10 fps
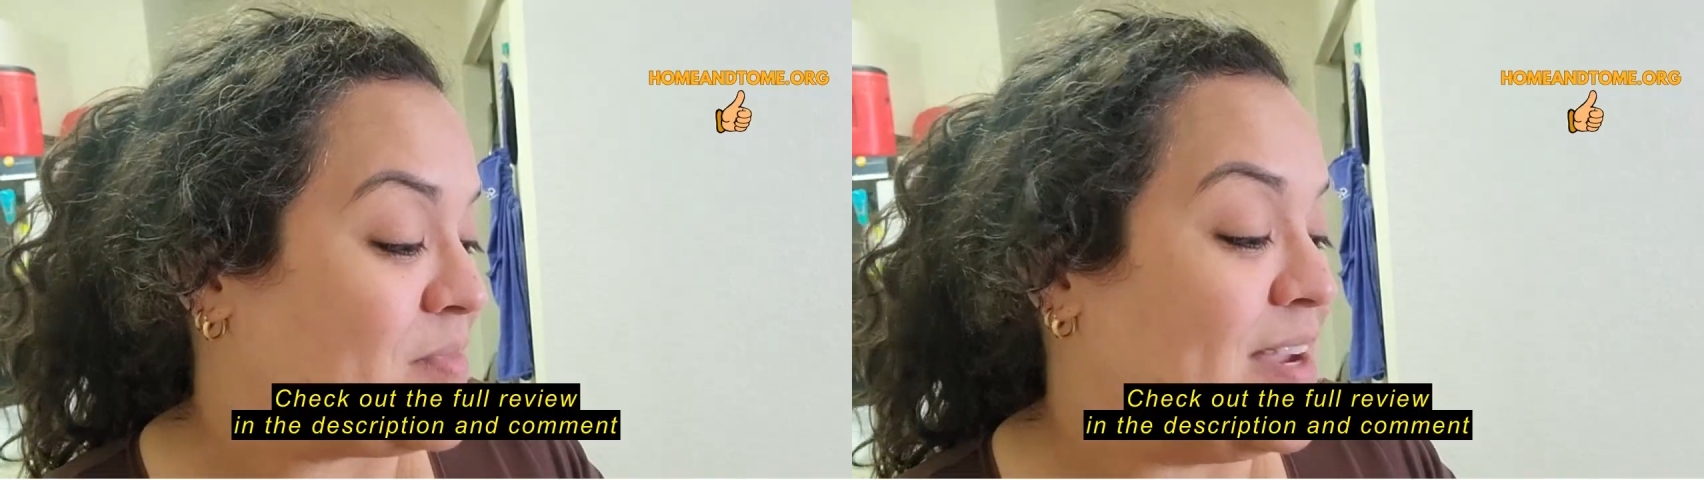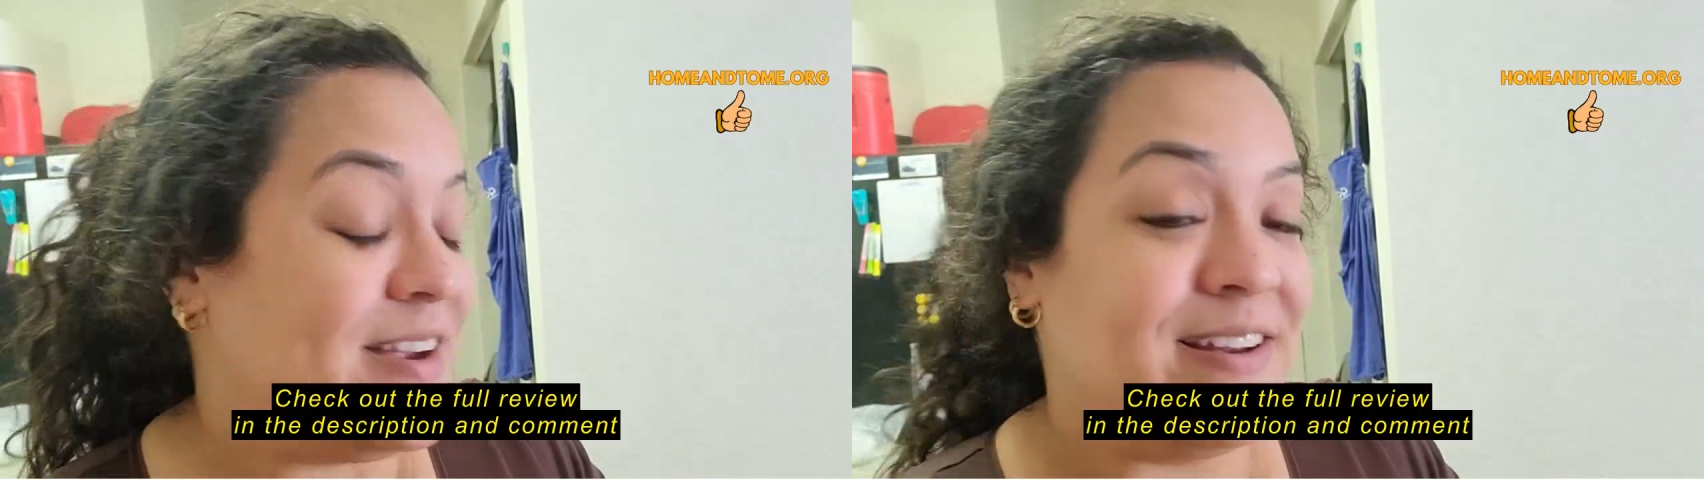
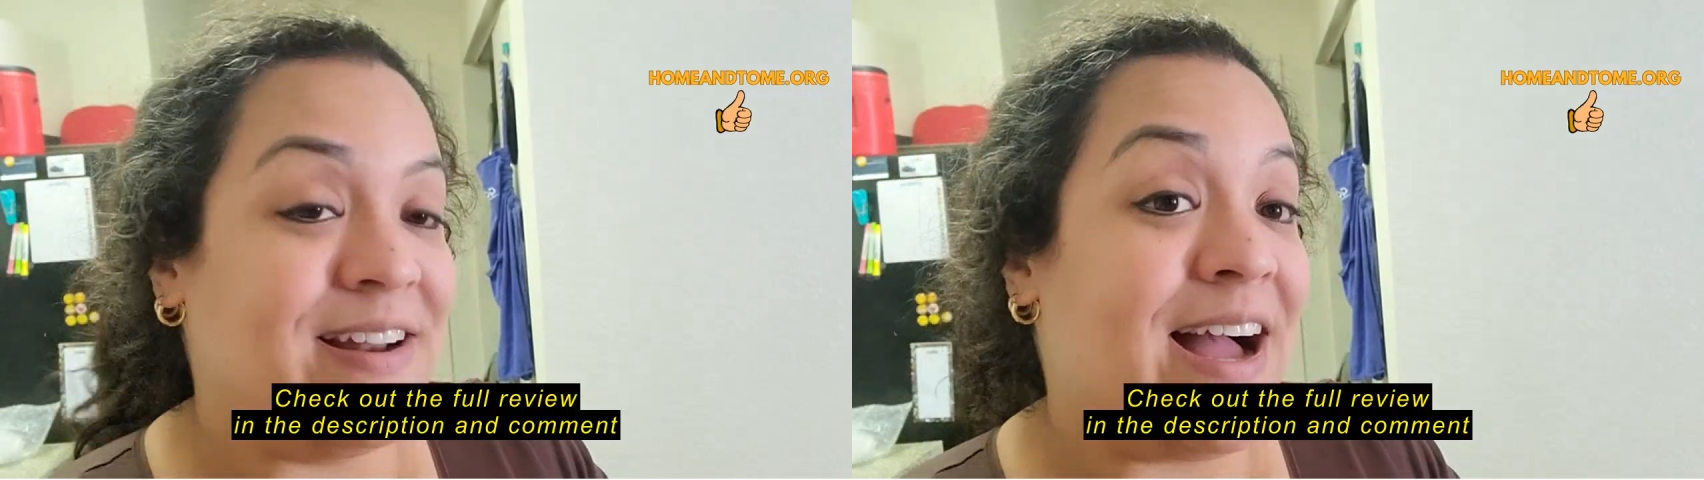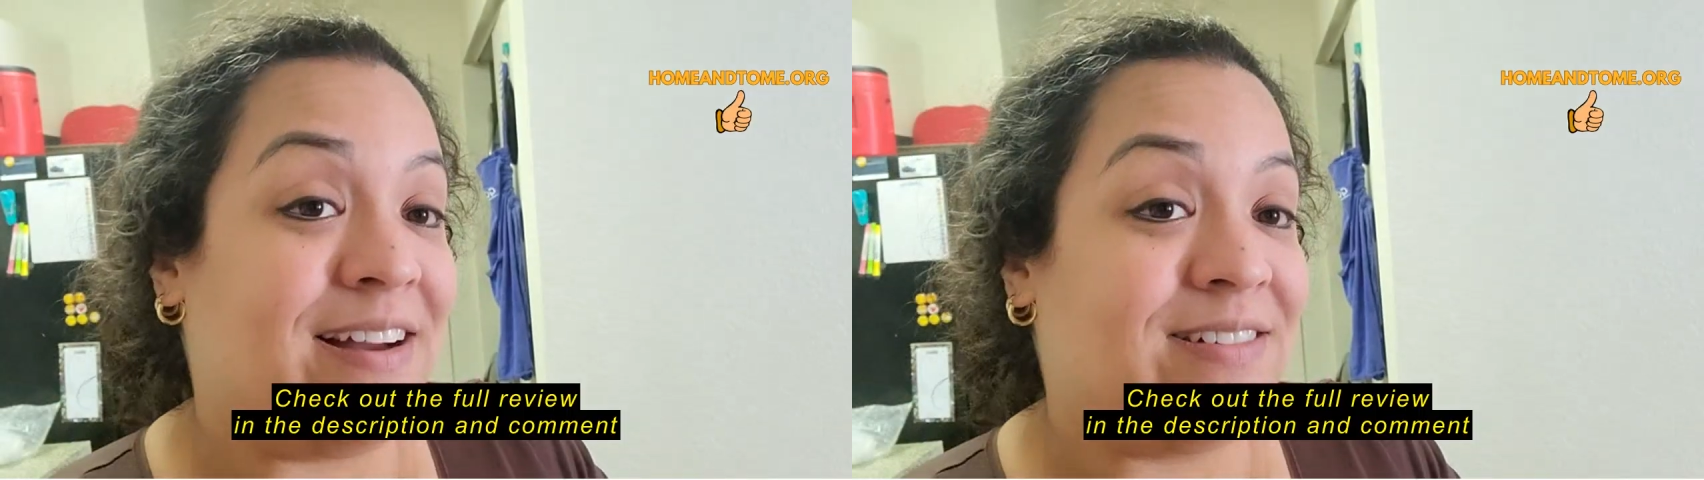and
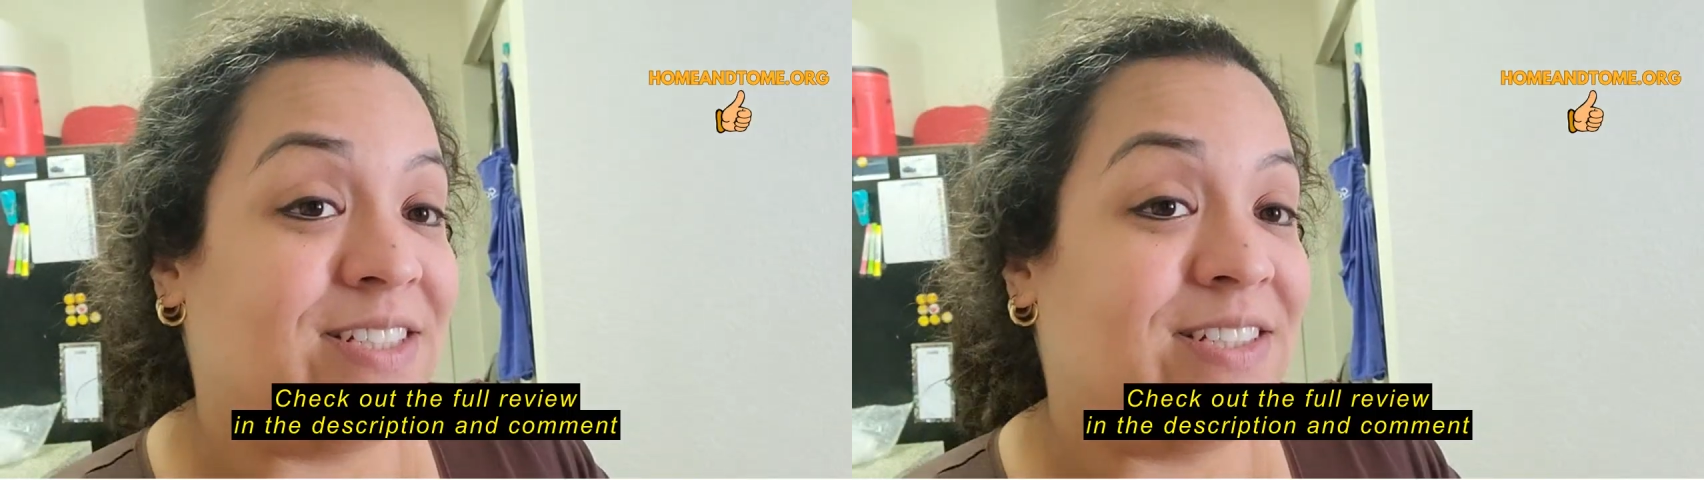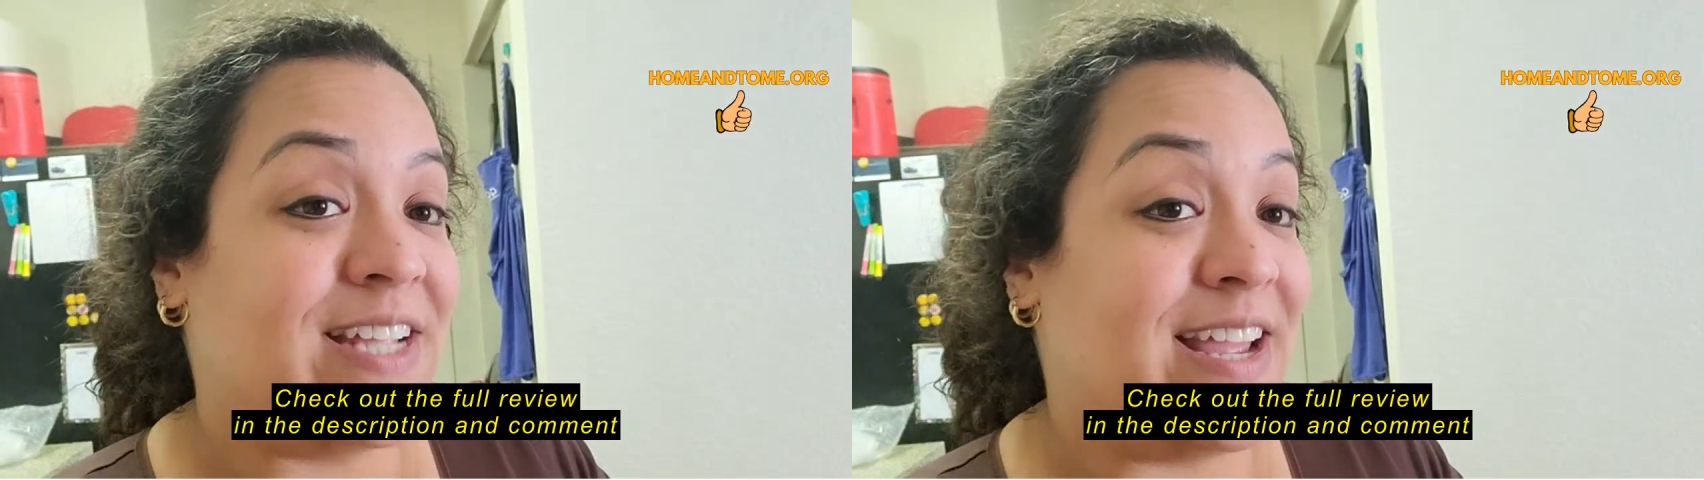how
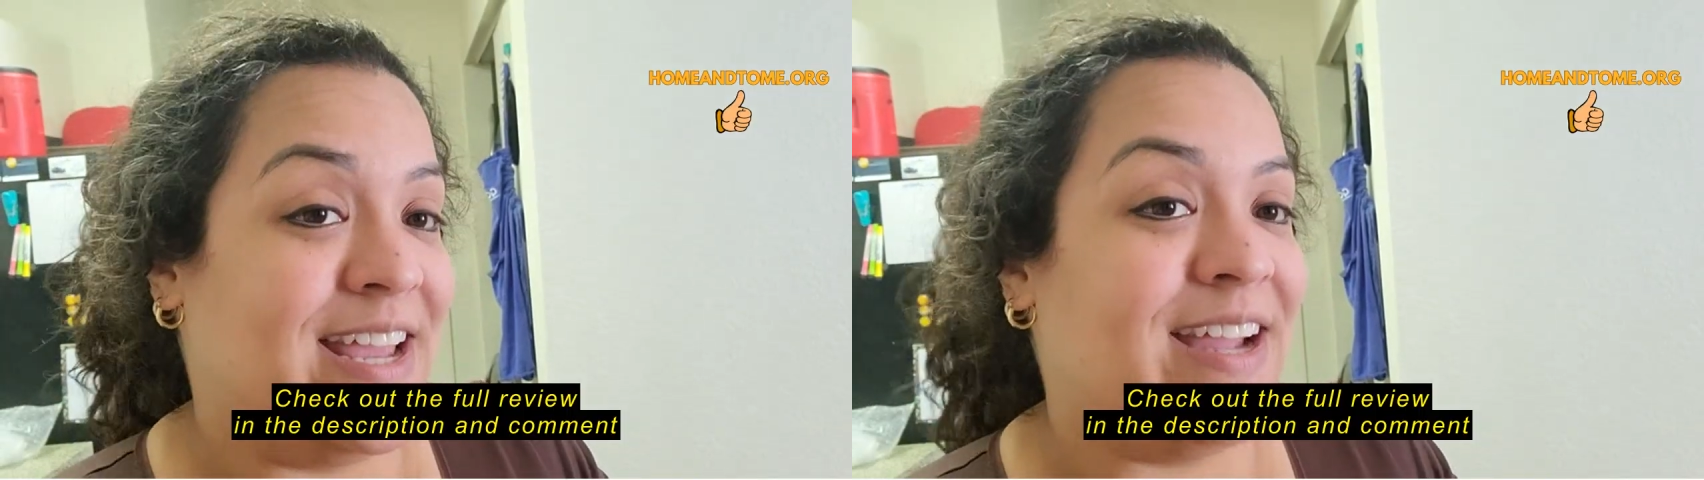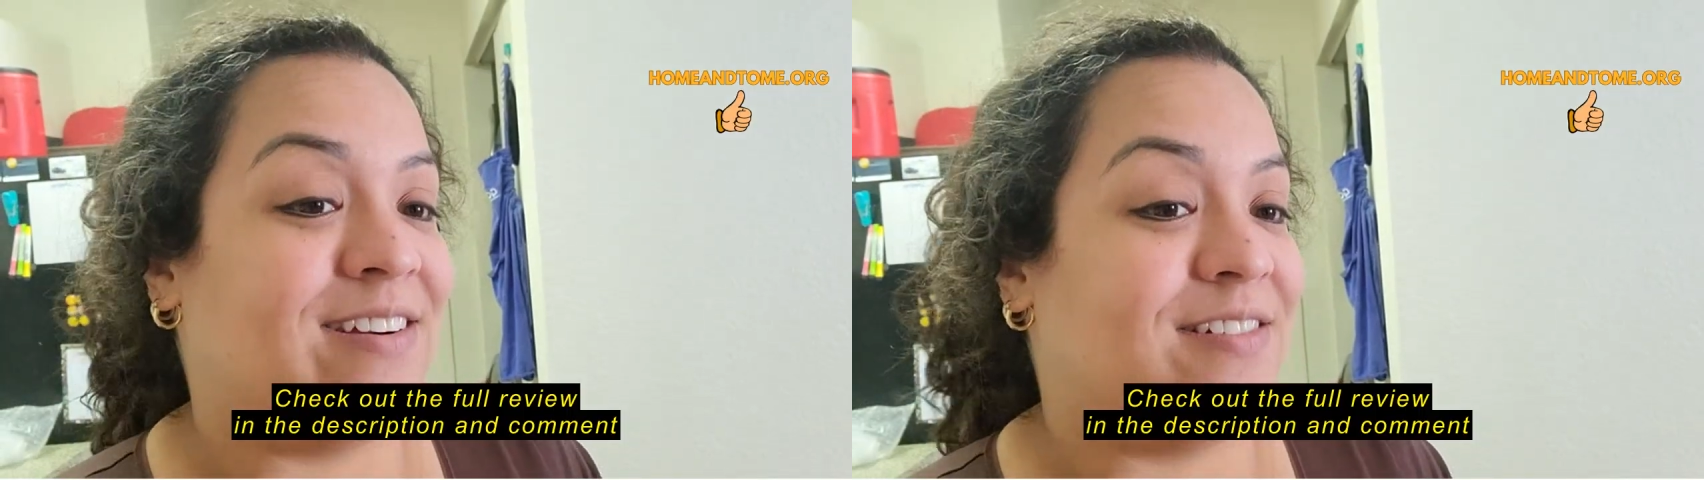to take
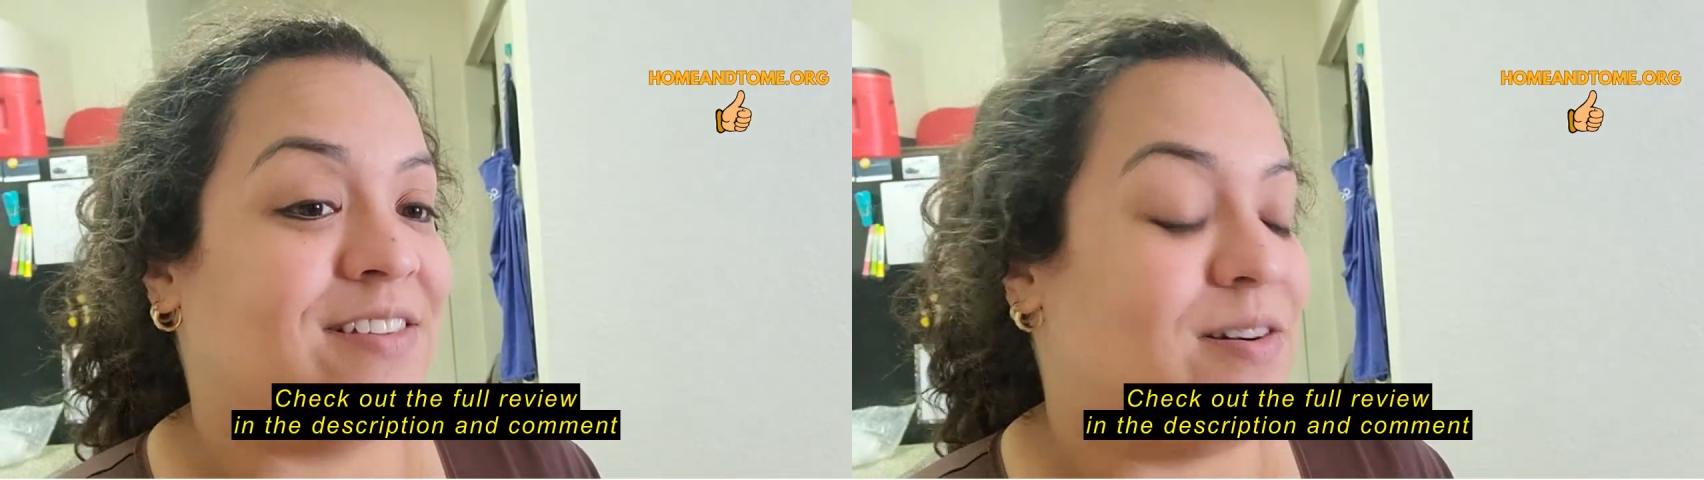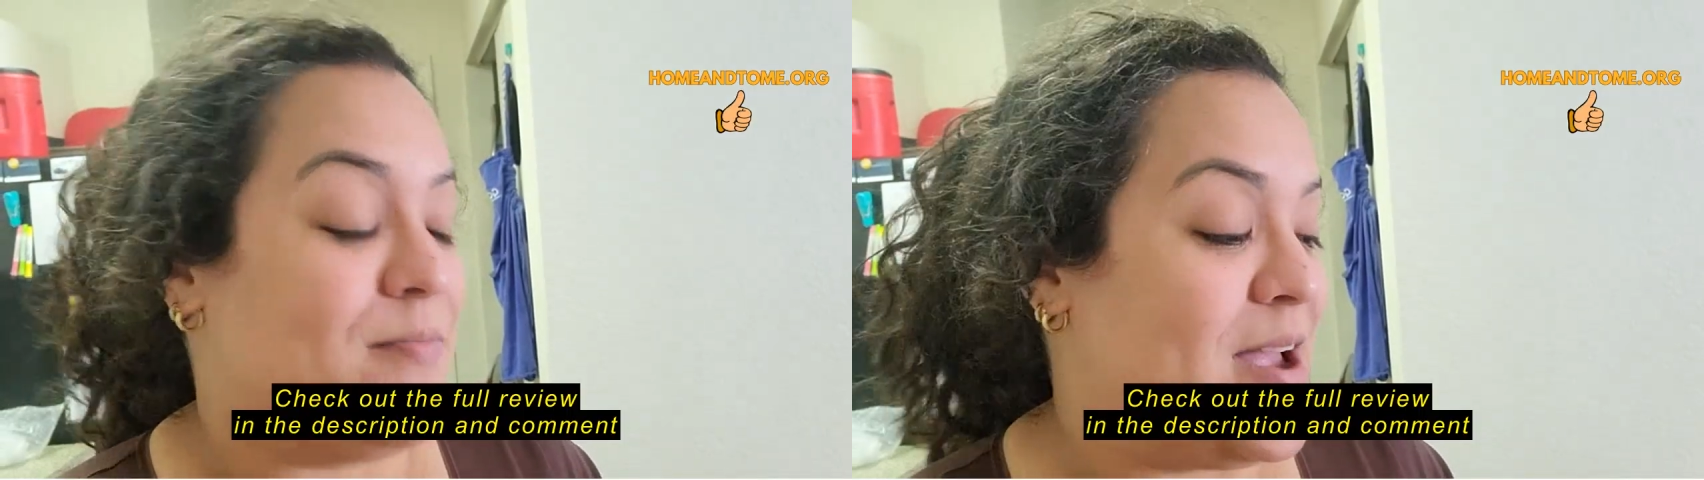care of them